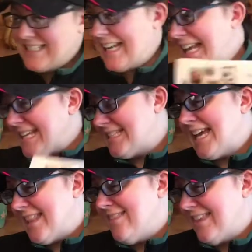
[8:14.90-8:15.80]
did I get
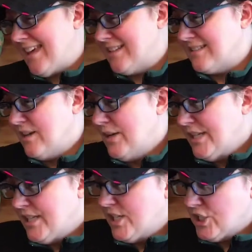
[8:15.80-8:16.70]
10 things?
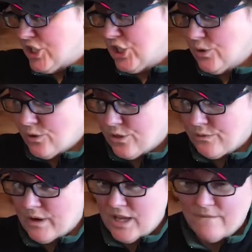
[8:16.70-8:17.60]
two,
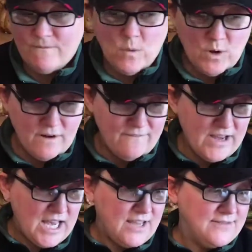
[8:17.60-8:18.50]
three, four,
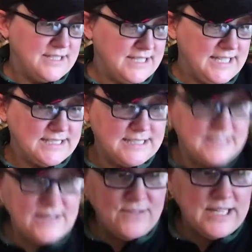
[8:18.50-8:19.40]
five, six,
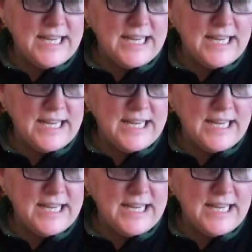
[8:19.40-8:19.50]
seven,